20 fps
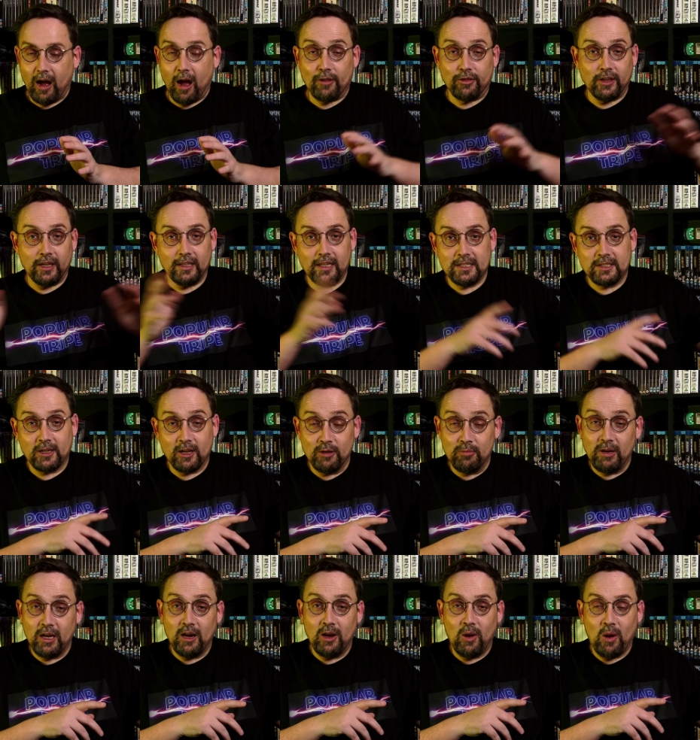I think there's going to
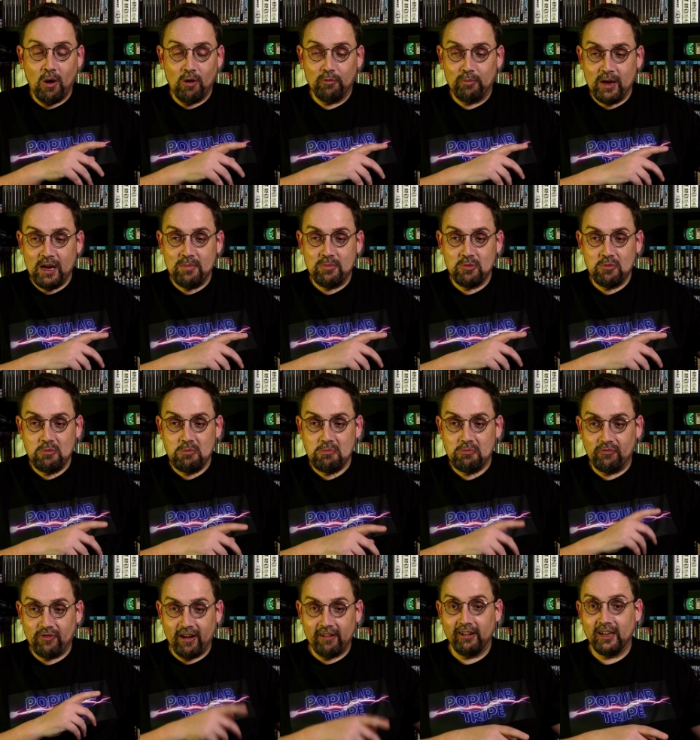be a lot of people
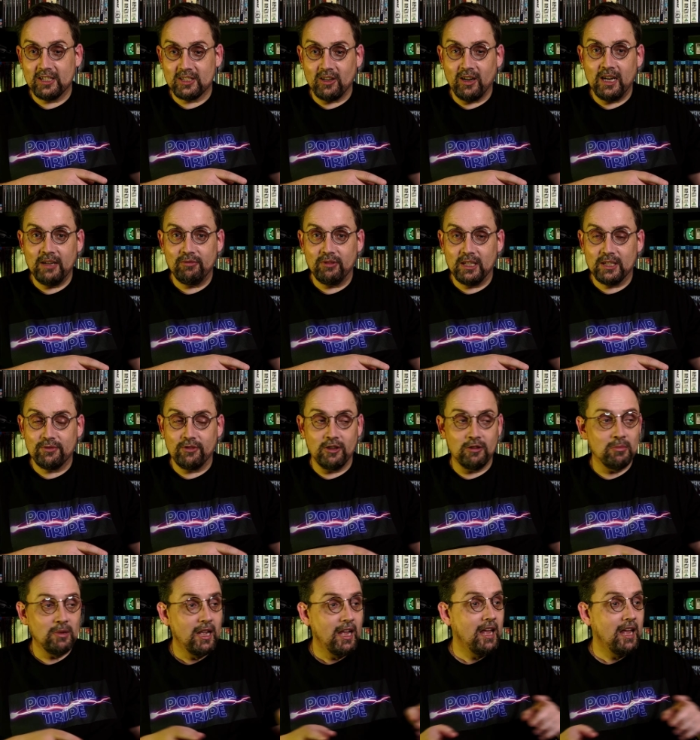very excited for this film.